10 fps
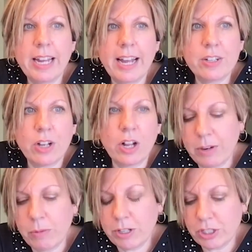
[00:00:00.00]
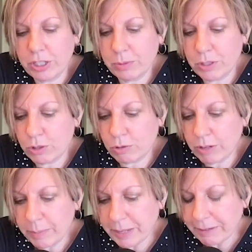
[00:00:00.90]
had to always hold her down
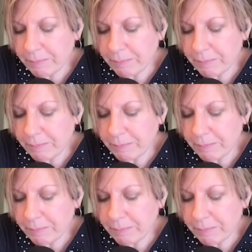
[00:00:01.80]
while she was